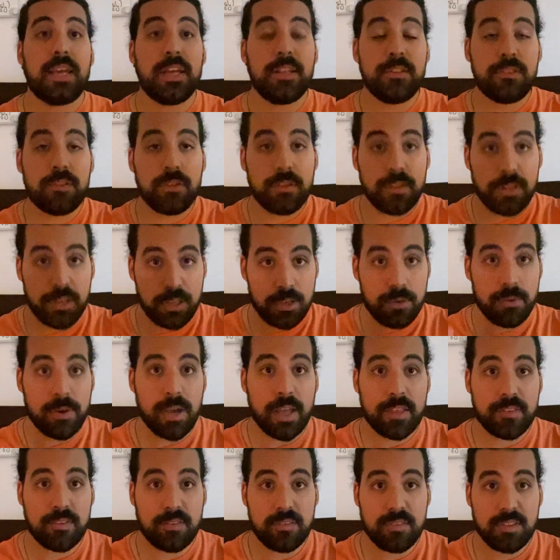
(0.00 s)
into the
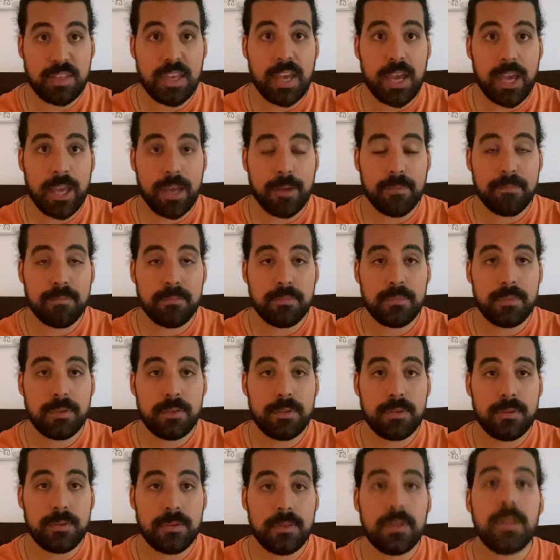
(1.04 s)
US's game
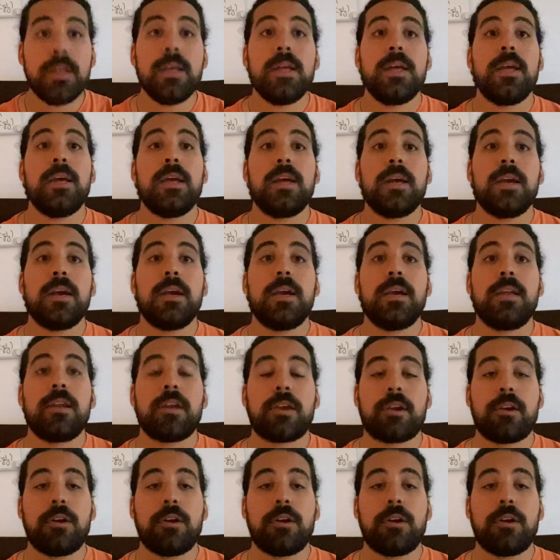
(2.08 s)
in a